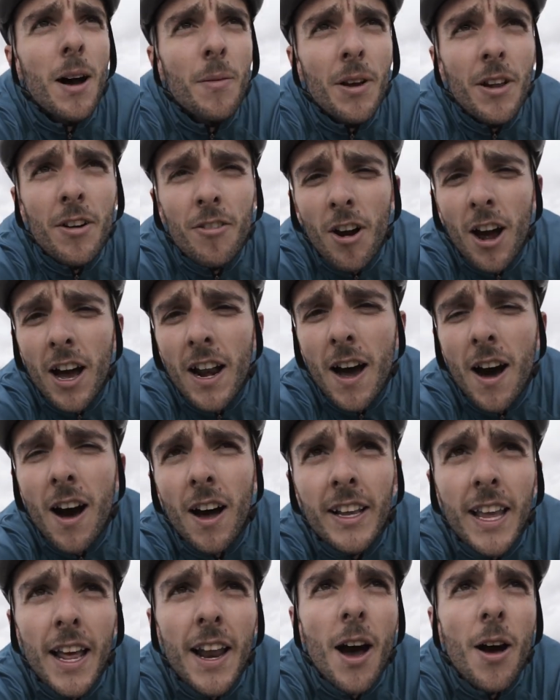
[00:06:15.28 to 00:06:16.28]
I'm gonna ride
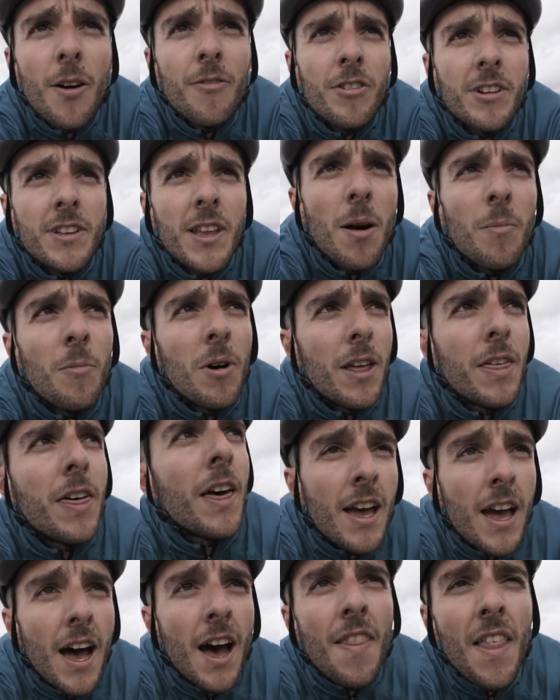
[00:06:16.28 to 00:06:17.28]
hard, get it over and done with.
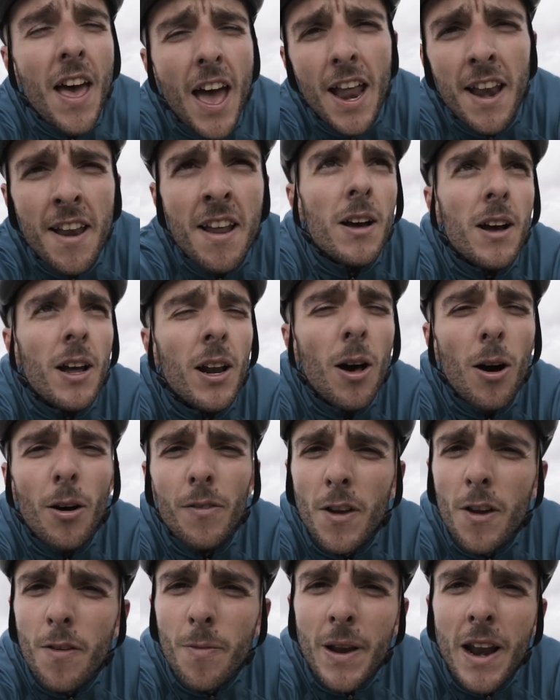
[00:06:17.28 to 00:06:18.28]
And then, a lot
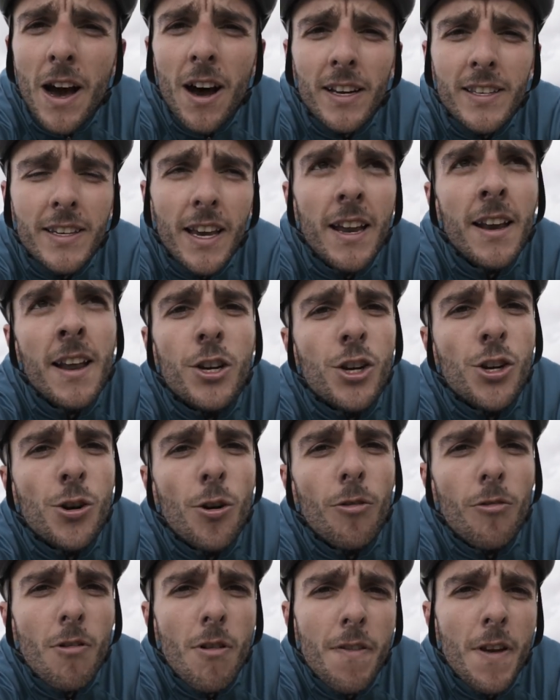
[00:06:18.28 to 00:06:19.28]
of you have been asking,
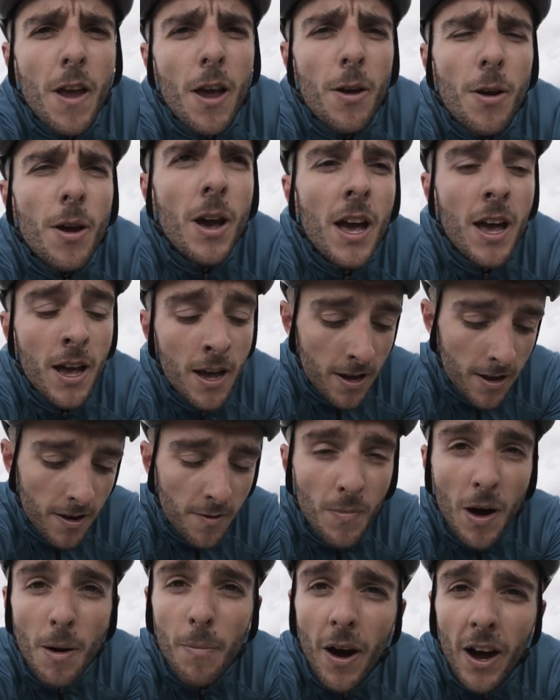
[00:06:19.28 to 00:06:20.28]
short review
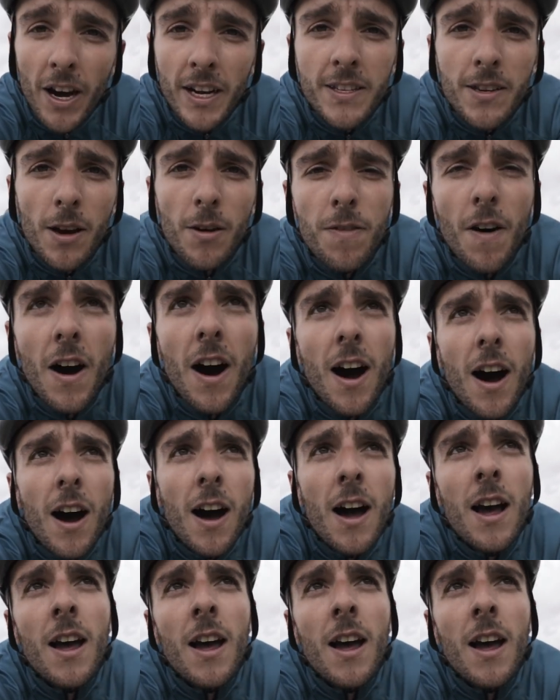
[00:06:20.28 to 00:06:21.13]
of my bike so far.